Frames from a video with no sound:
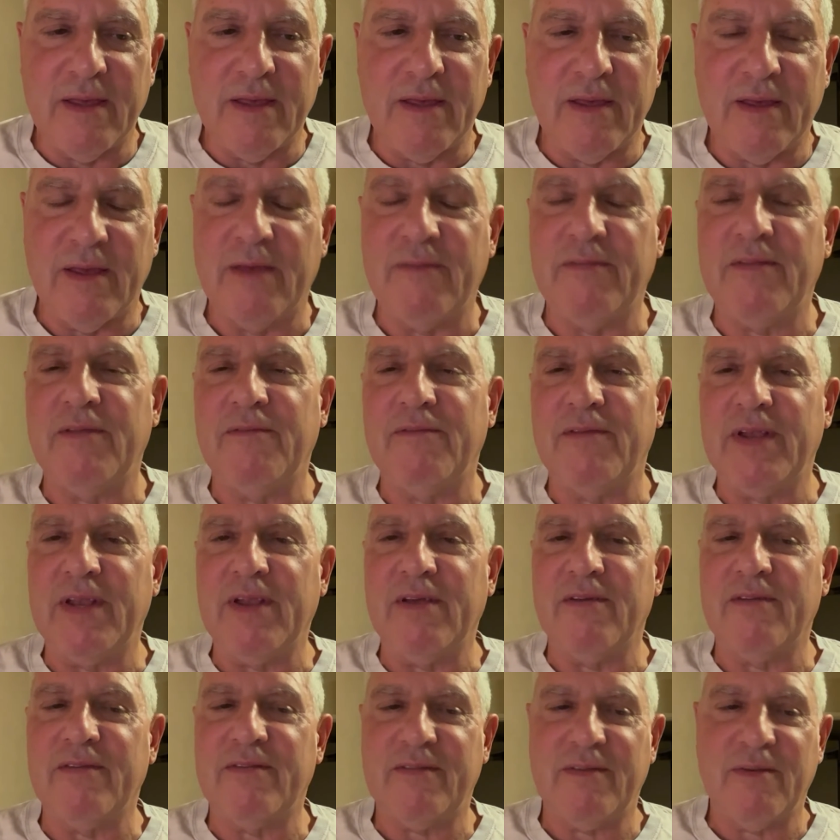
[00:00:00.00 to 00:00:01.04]
if the
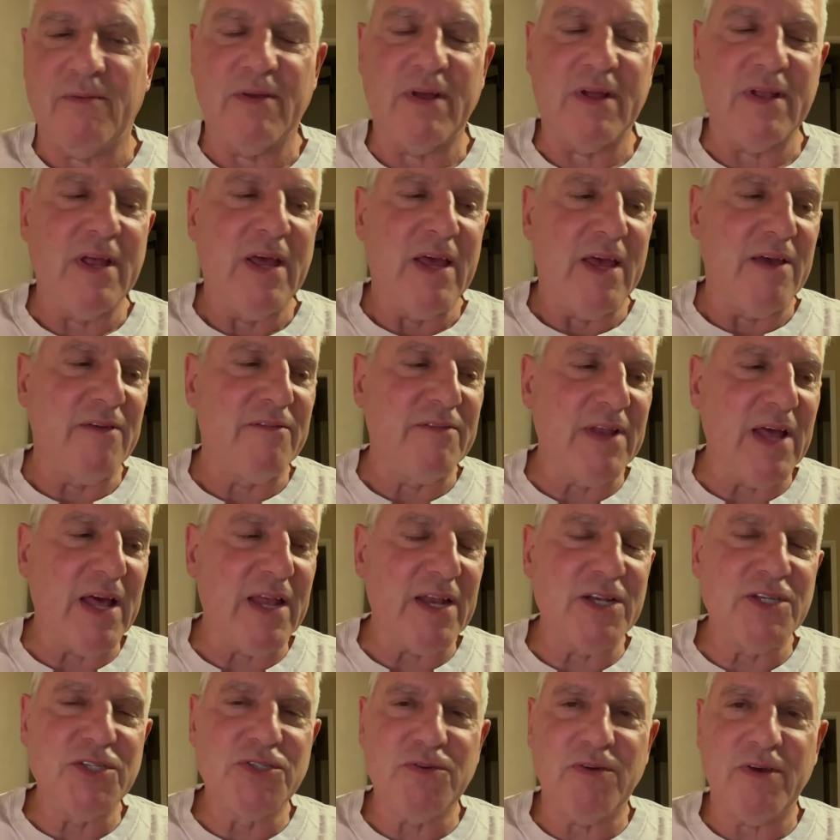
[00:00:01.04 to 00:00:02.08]
videos, well, if not
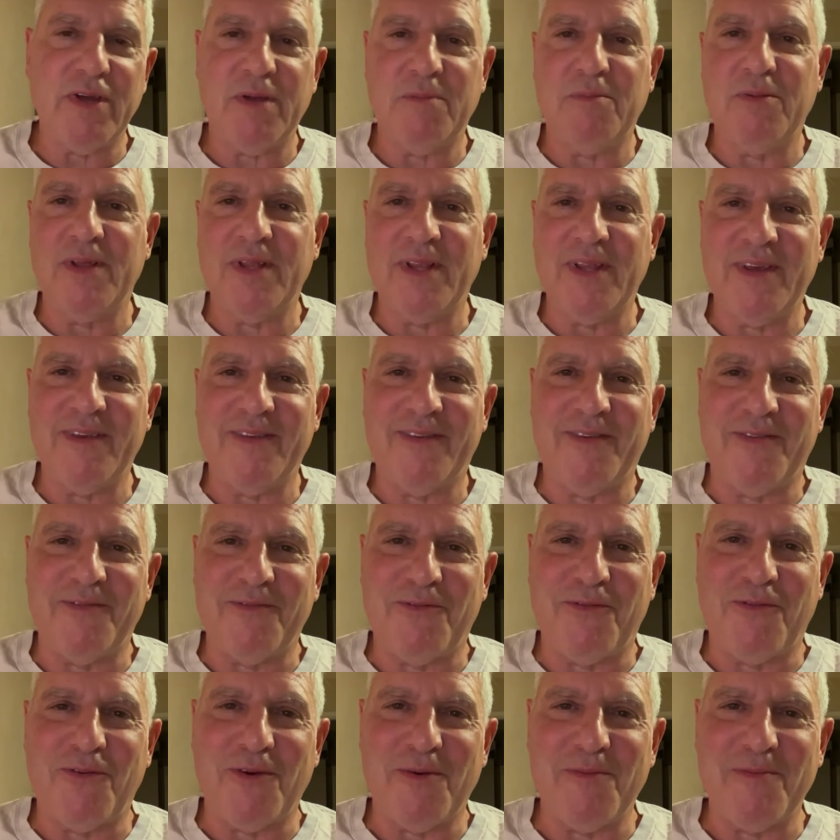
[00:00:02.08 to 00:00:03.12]
enjoyable, at least
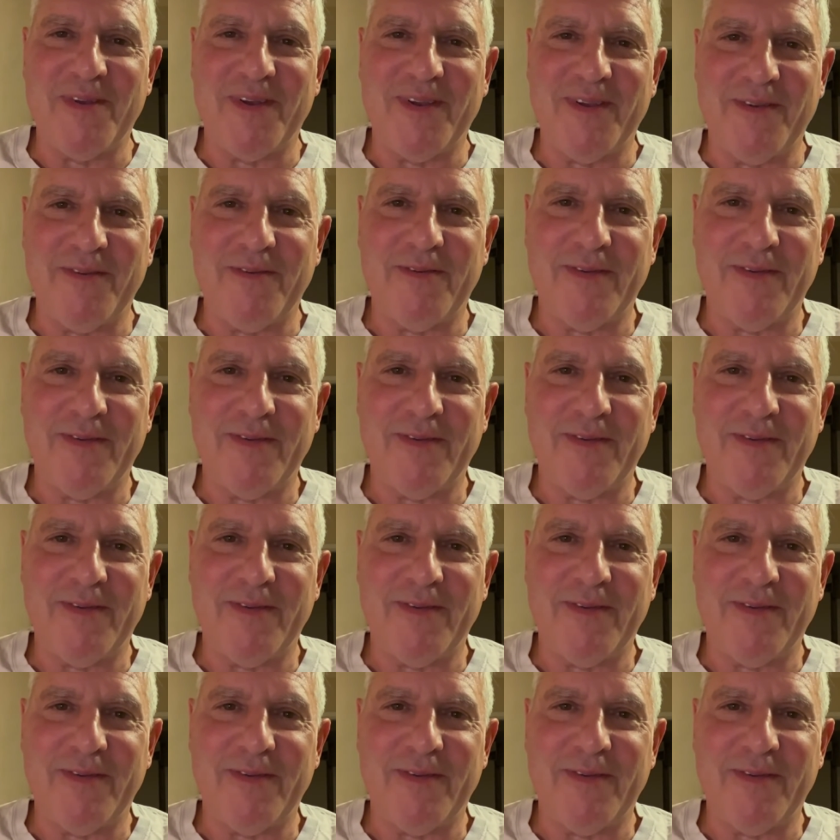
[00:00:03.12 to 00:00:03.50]
informative.